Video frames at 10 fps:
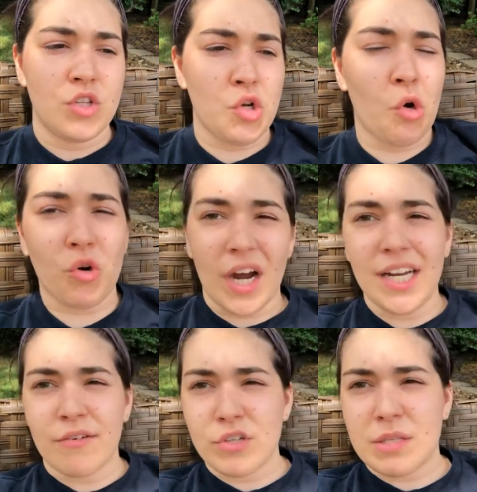don't
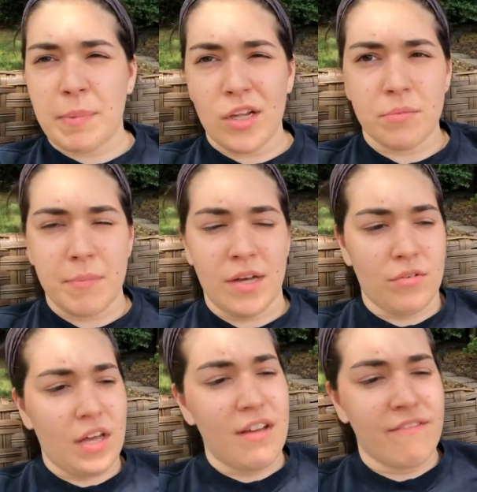cry over spilled
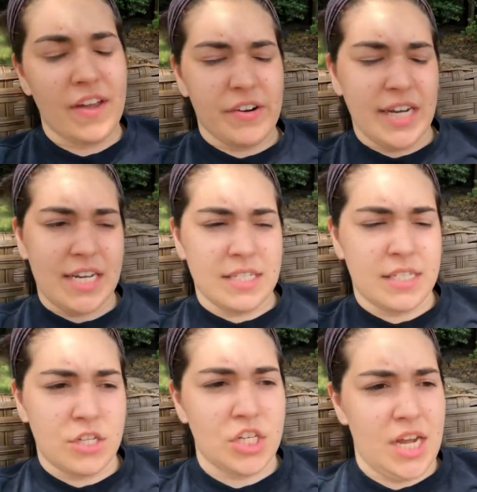milk. Very E S
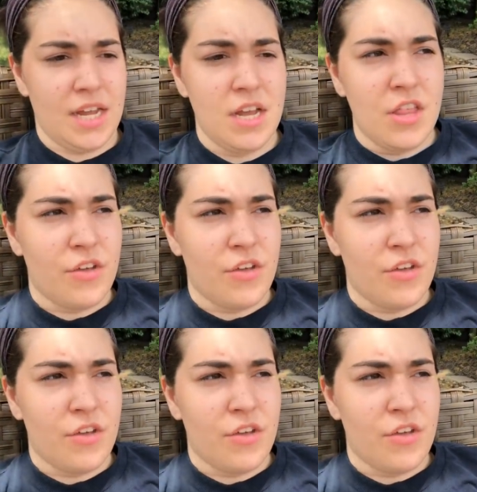T J.